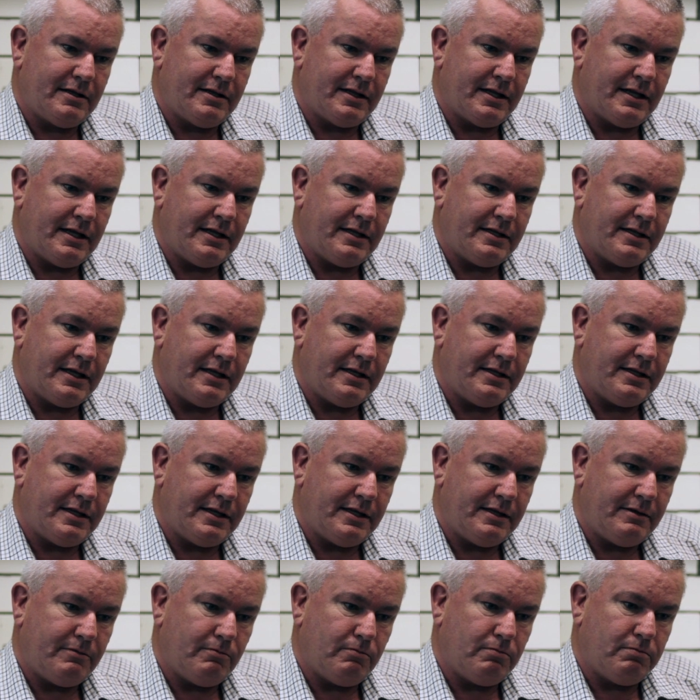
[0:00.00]
the, the,
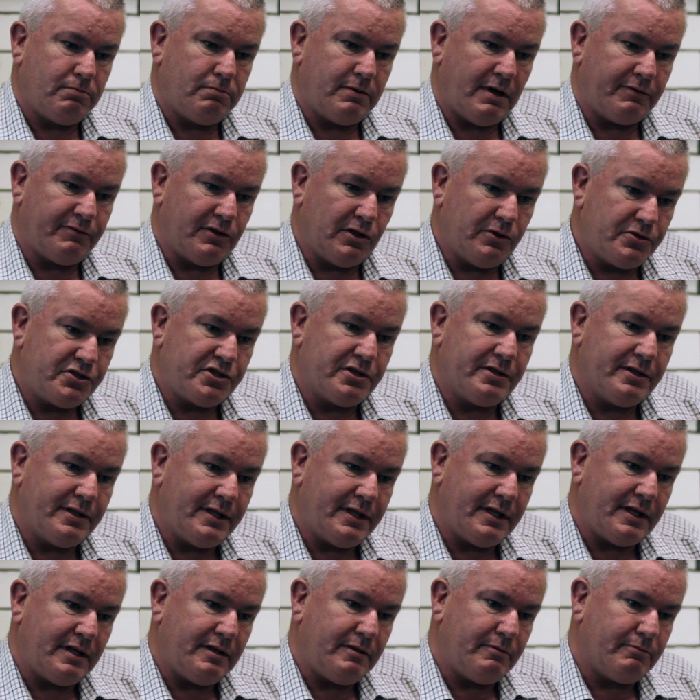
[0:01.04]
the
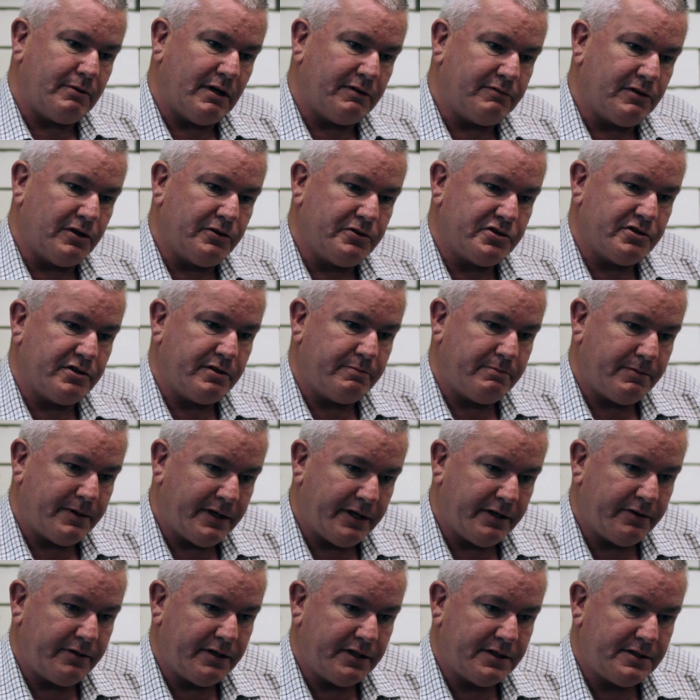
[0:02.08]
revolution, the revolutionary
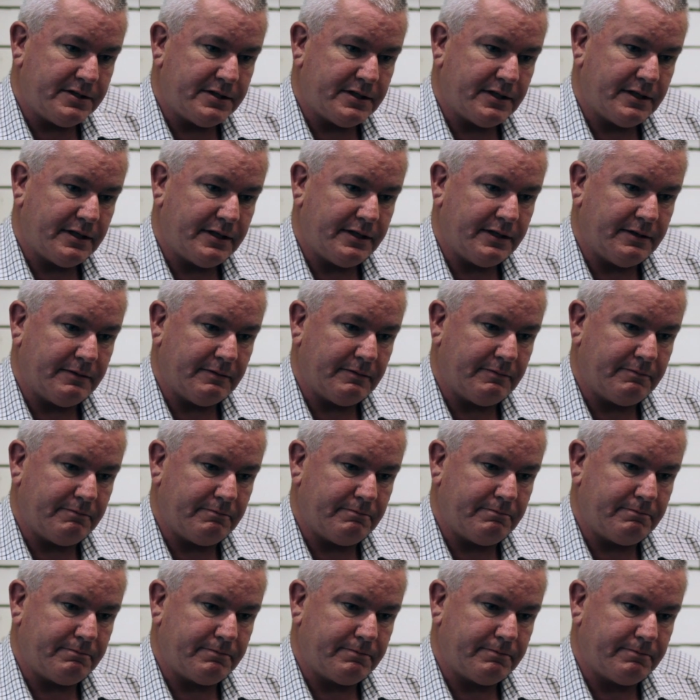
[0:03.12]
period
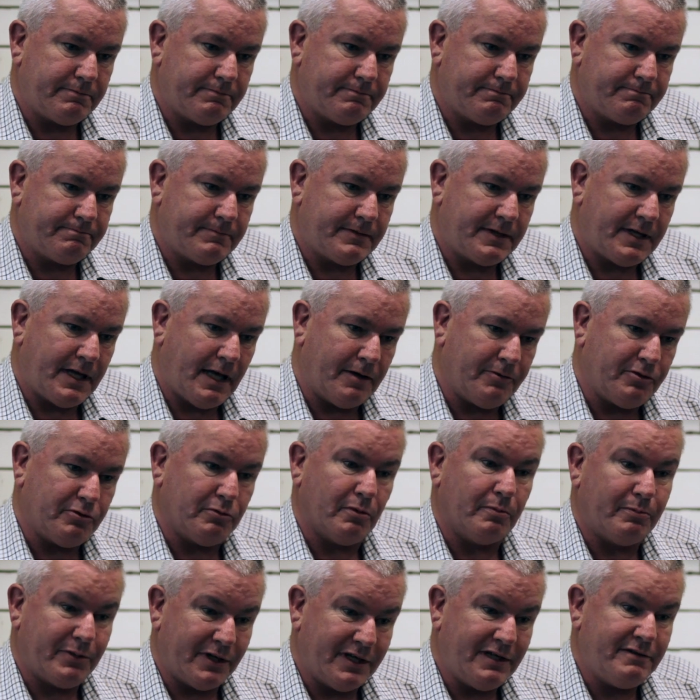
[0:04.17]
came to
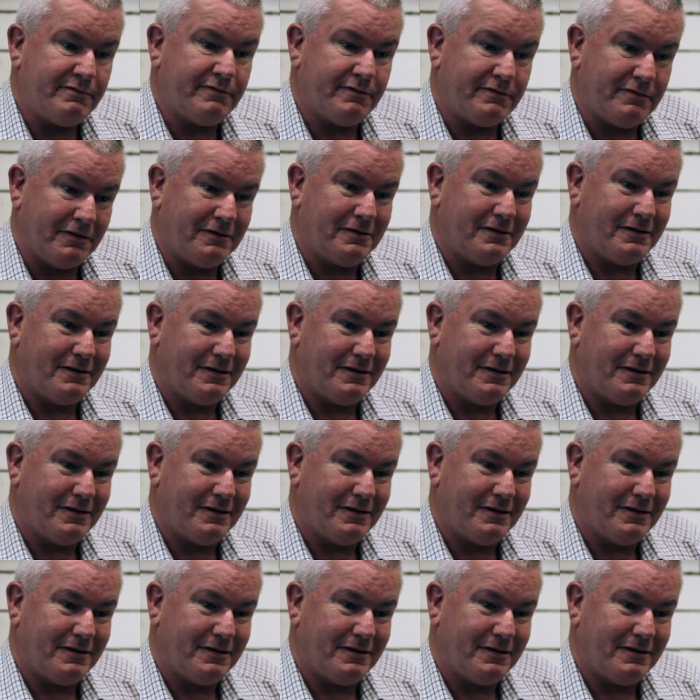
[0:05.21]
a brief